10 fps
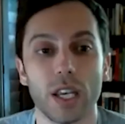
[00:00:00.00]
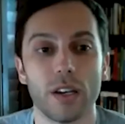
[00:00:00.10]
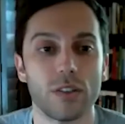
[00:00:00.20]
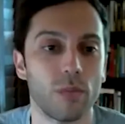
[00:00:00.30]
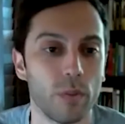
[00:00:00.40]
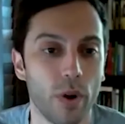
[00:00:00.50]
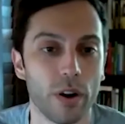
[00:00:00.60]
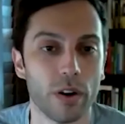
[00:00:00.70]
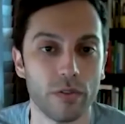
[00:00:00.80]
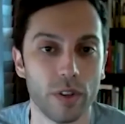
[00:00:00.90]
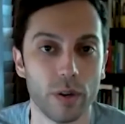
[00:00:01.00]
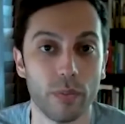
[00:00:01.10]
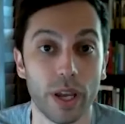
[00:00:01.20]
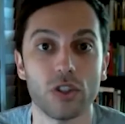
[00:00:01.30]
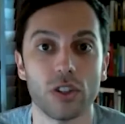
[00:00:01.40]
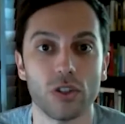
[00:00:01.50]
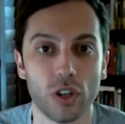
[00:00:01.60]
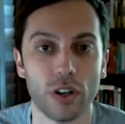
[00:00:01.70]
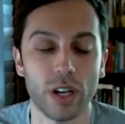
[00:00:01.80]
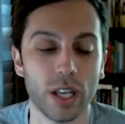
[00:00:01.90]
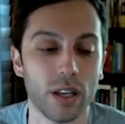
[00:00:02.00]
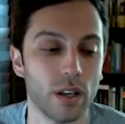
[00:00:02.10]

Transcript: us to be part of their patient journey